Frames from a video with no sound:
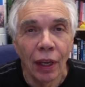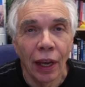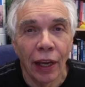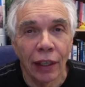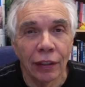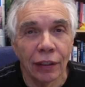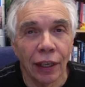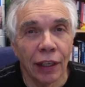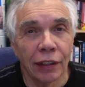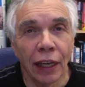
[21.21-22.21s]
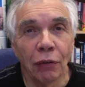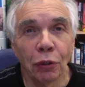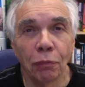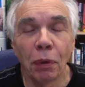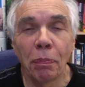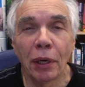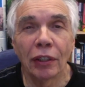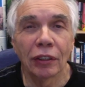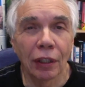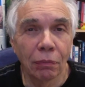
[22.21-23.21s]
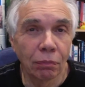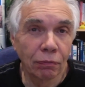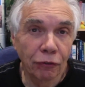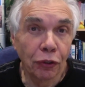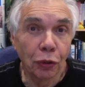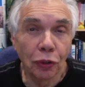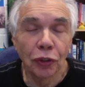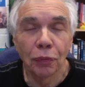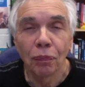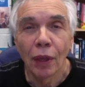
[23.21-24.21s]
and they would prepare some foods.